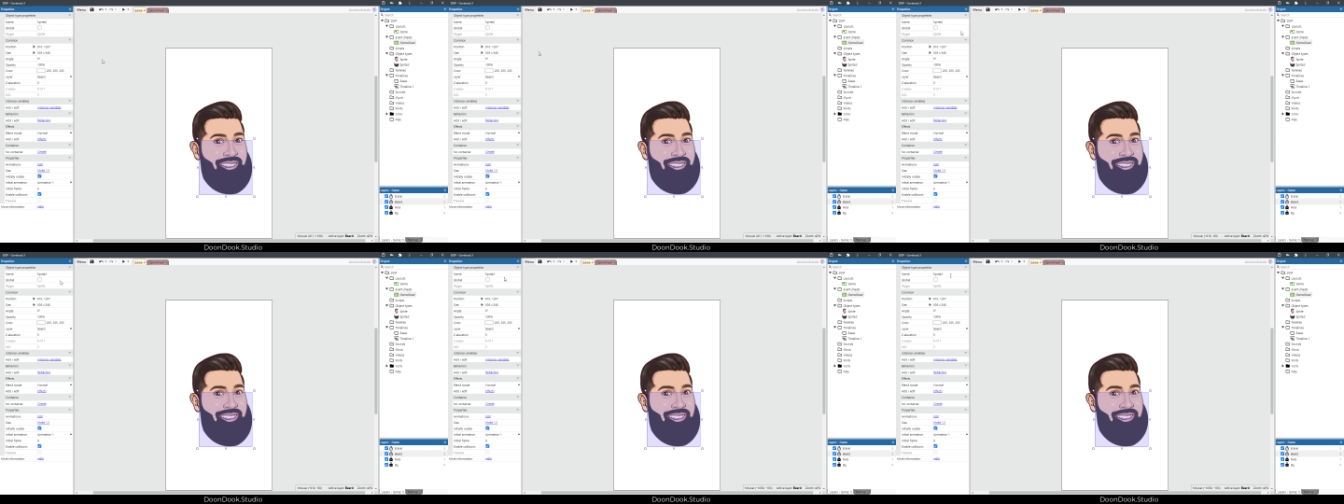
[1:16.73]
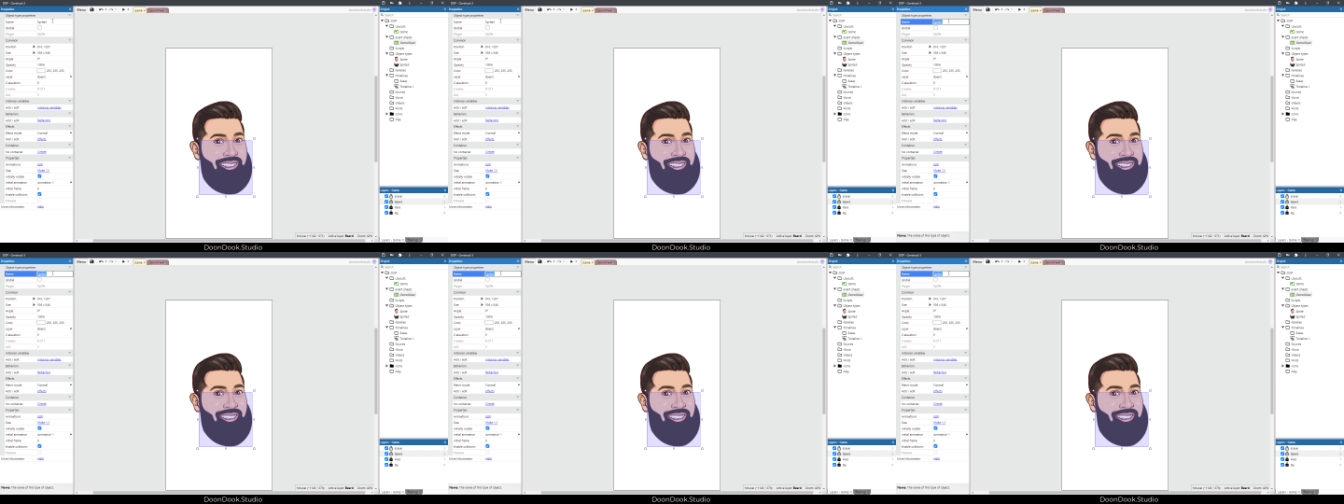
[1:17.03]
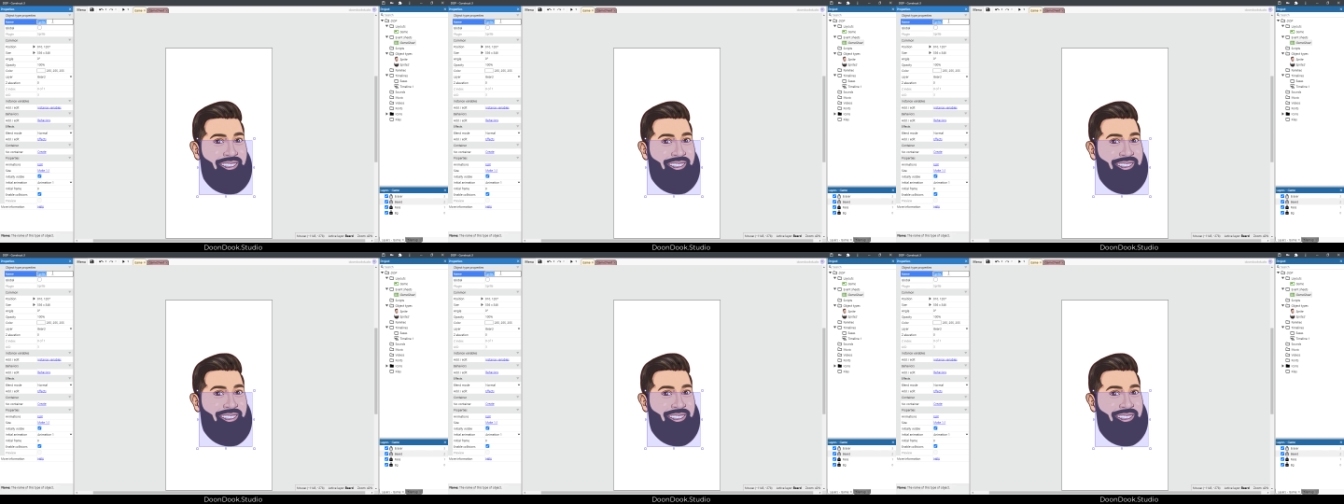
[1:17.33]
here.
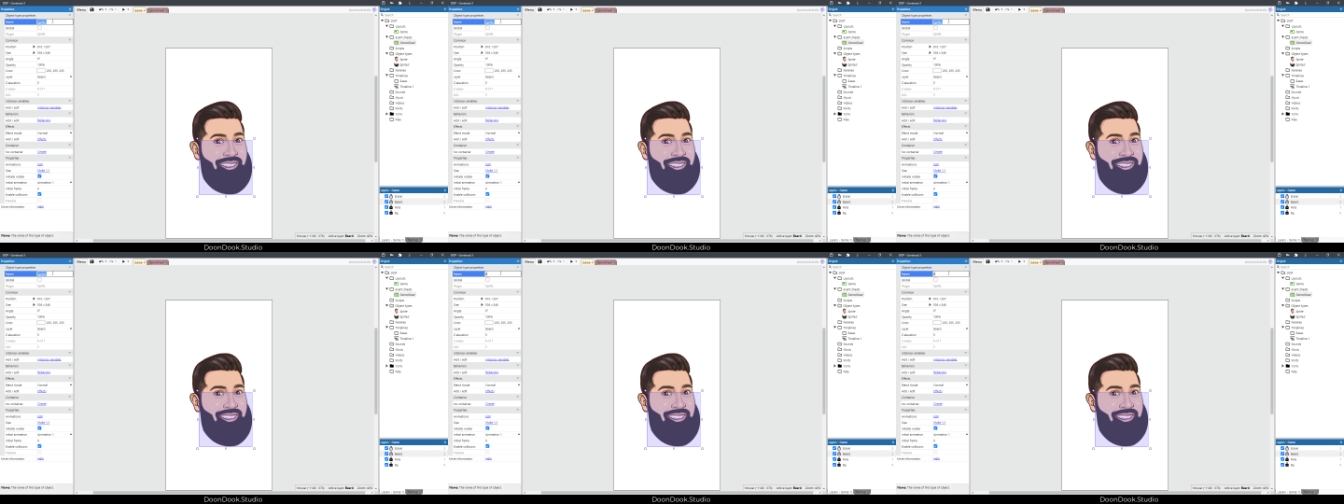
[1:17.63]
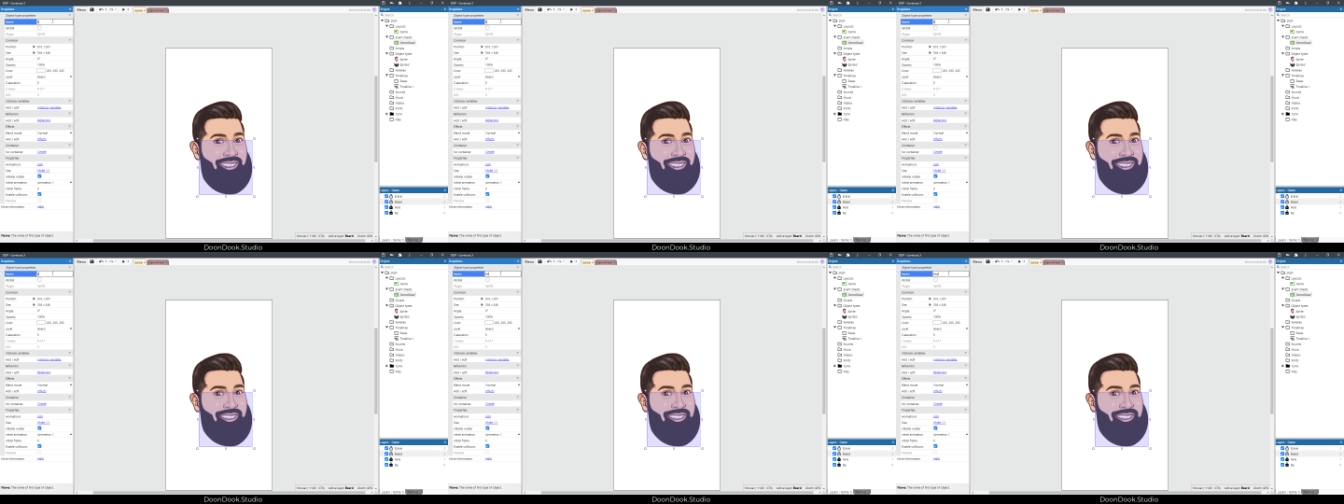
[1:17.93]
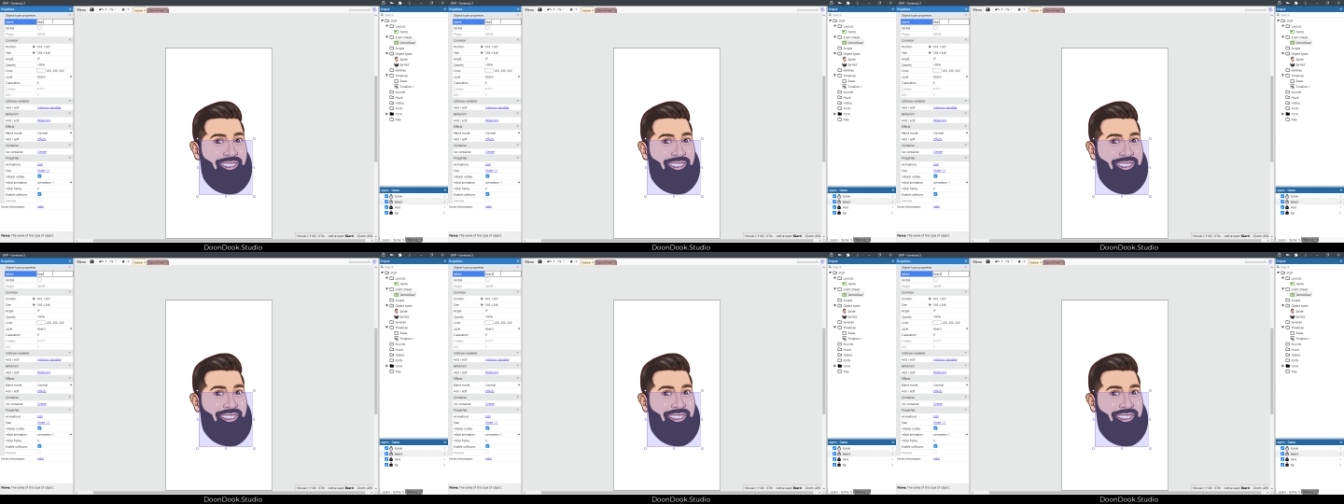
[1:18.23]
Let's call
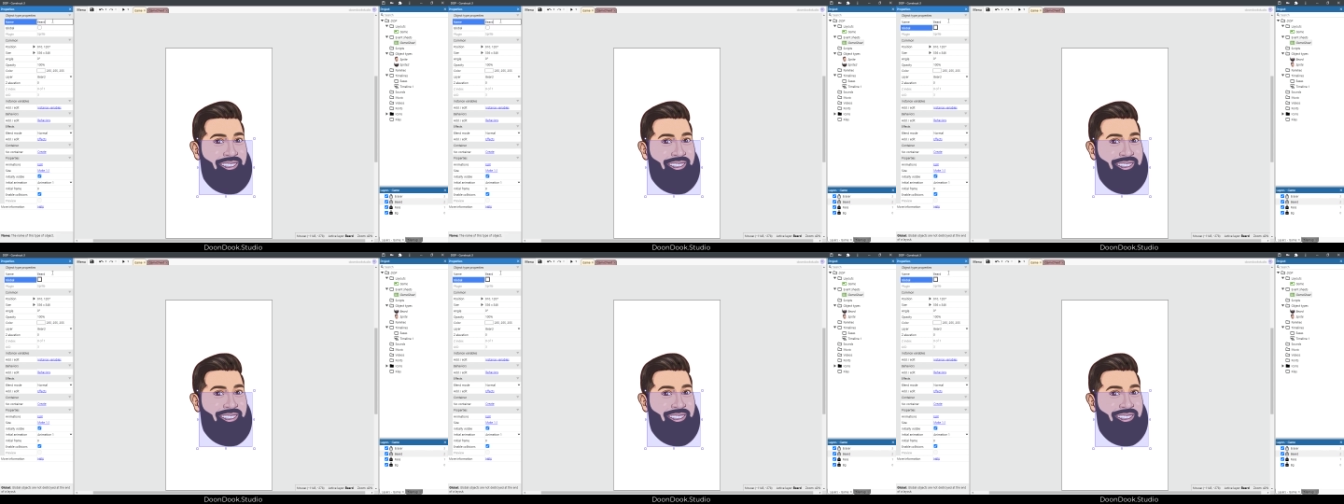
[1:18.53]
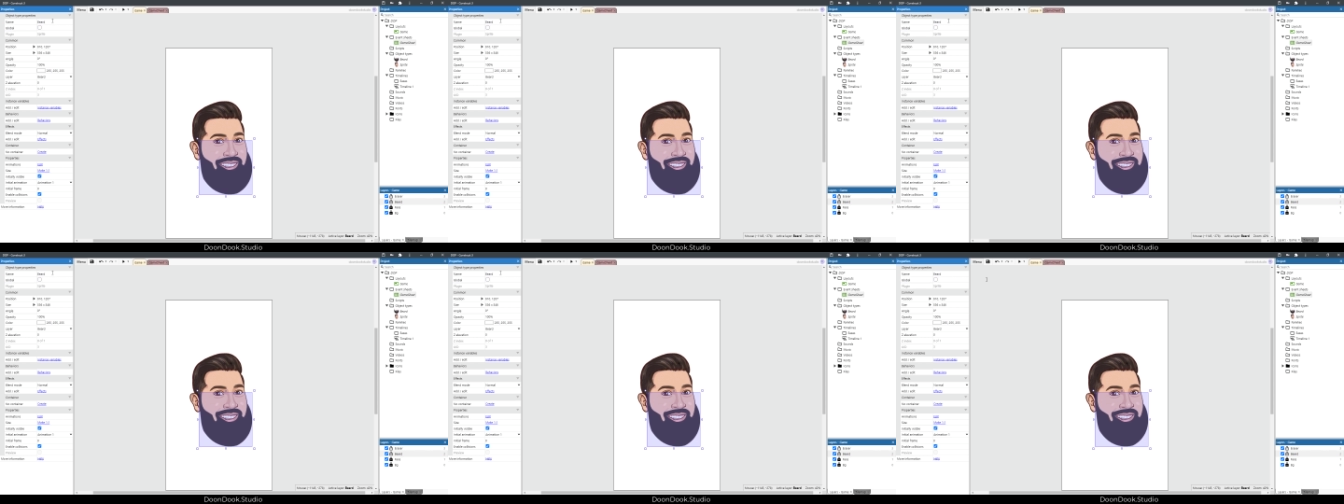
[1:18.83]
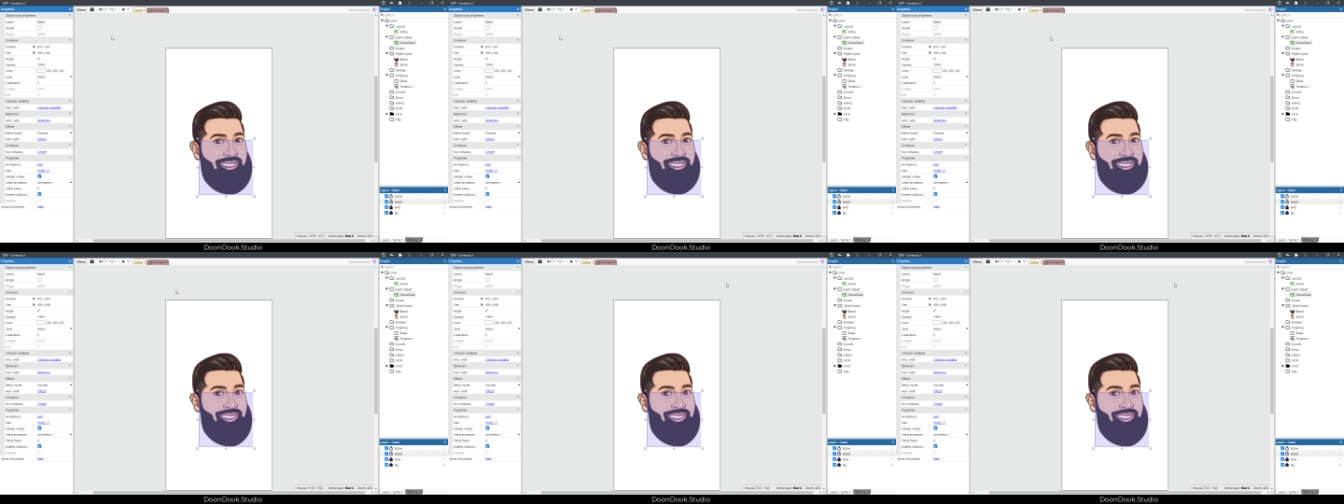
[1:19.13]
this beard.